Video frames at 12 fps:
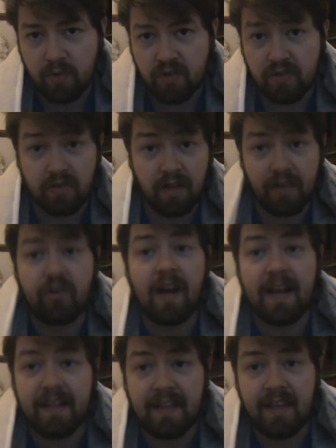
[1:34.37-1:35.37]
which is like
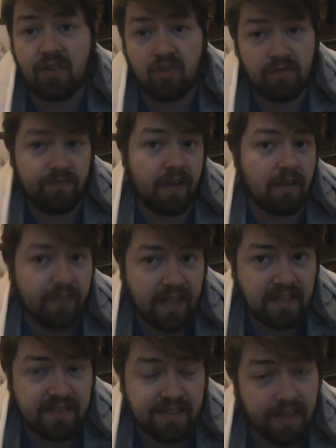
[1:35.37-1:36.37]
Dragon Age and Final
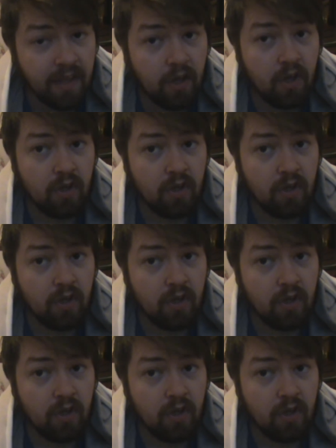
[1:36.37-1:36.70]
Fantasy,